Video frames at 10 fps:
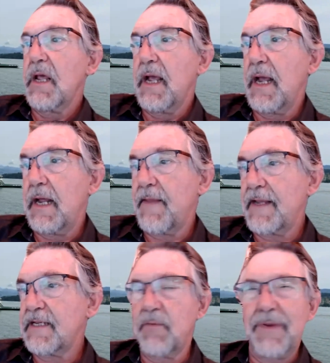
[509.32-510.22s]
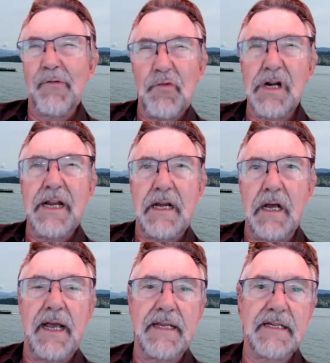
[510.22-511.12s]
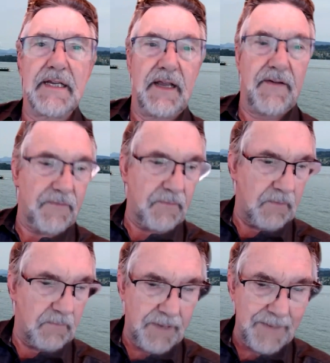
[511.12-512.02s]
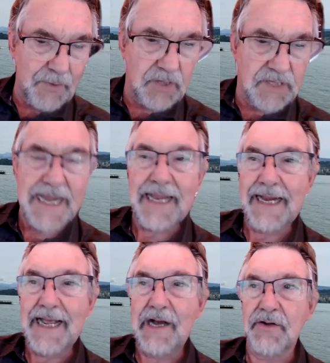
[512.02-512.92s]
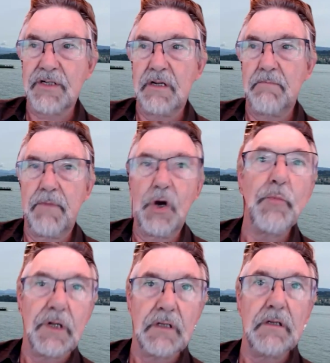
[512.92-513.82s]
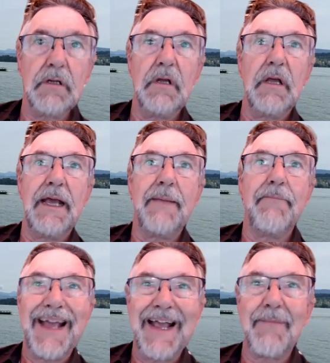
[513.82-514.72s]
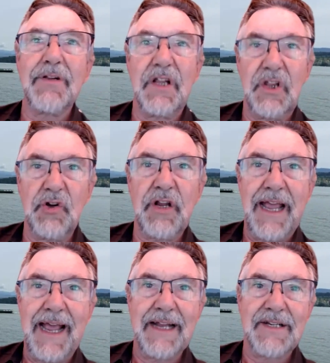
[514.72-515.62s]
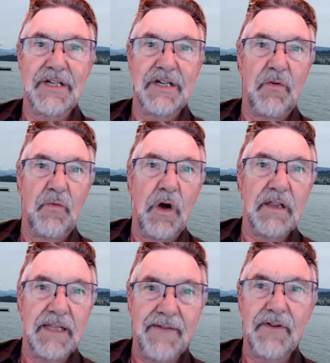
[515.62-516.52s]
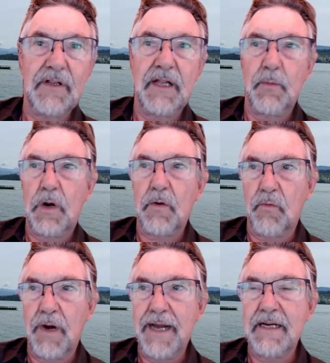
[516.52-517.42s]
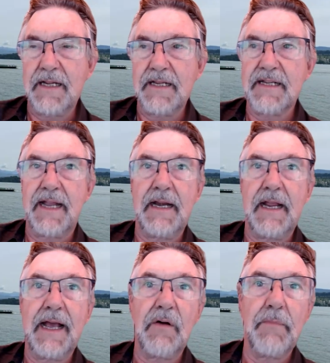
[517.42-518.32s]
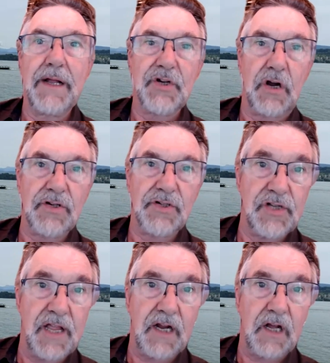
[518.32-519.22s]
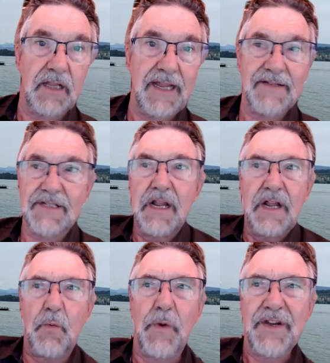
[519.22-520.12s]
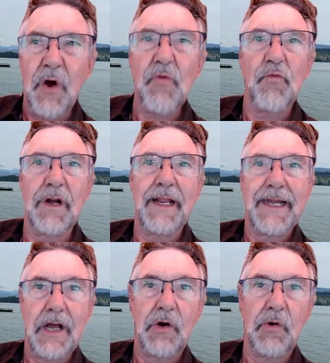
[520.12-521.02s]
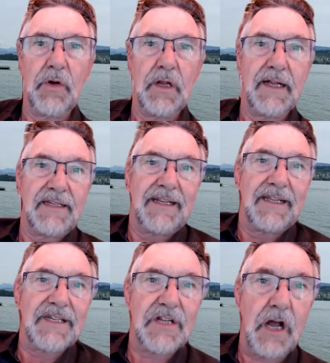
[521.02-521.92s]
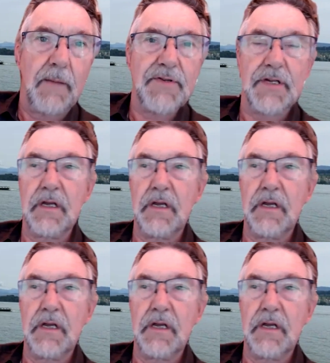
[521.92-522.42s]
And they said it'd be really nice if people could take it out mobile and be able to look at what level and what rate it is and how much oxygen they got left. We don't really know until it stops.